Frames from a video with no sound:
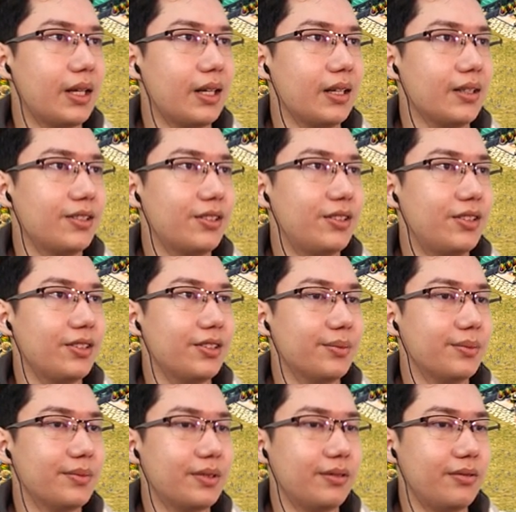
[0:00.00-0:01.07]
And I
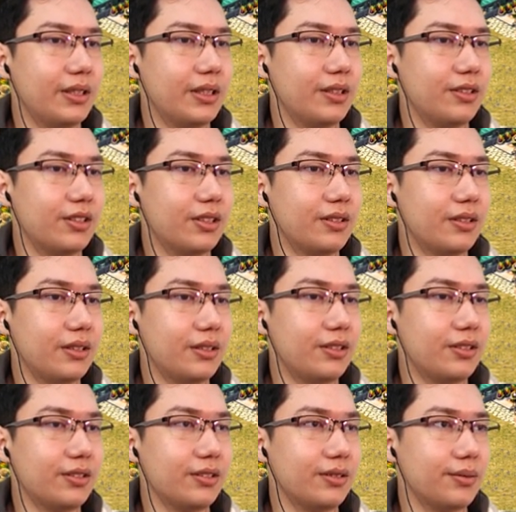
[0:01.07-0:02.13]
assume we just need
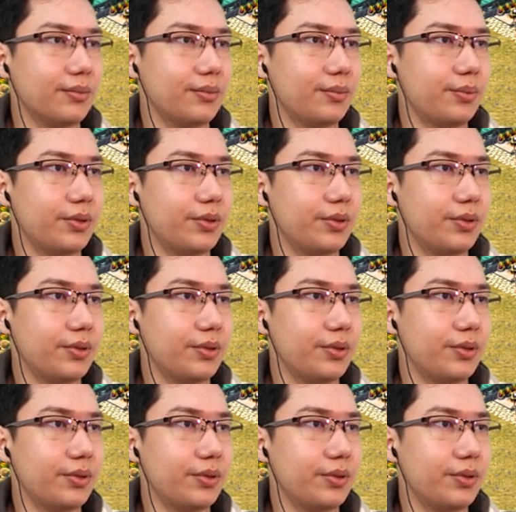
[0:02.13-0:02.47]
to